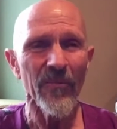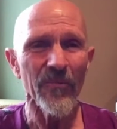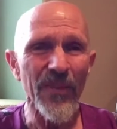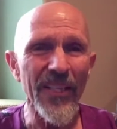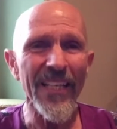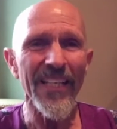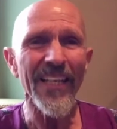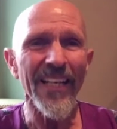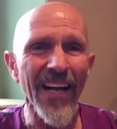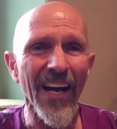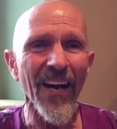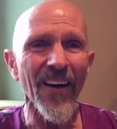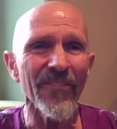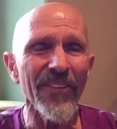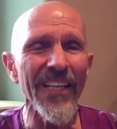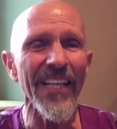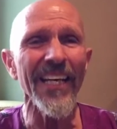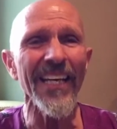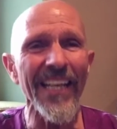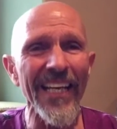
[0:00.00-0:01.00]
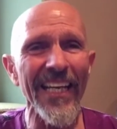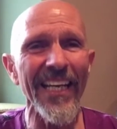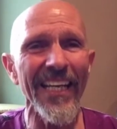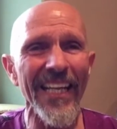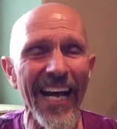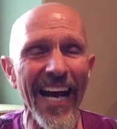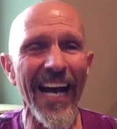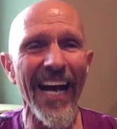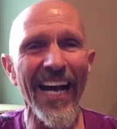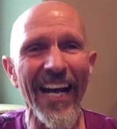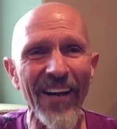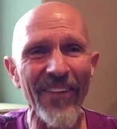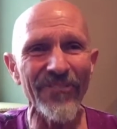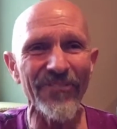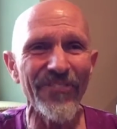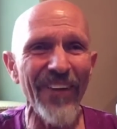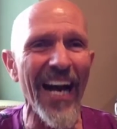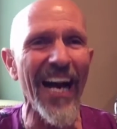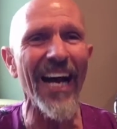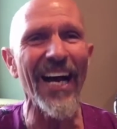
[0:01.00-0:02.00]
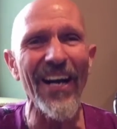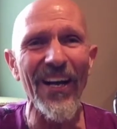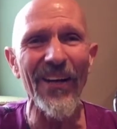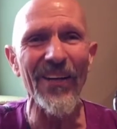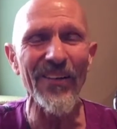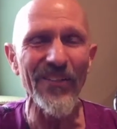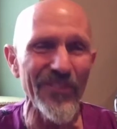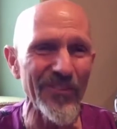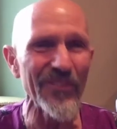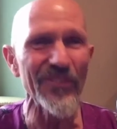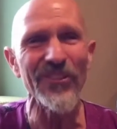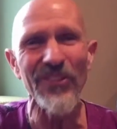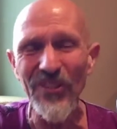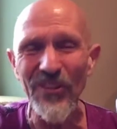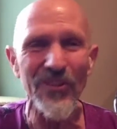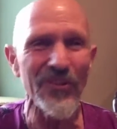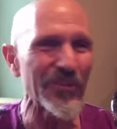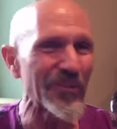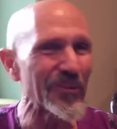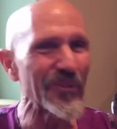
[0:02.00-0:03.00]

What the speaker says: Beloved, I found you.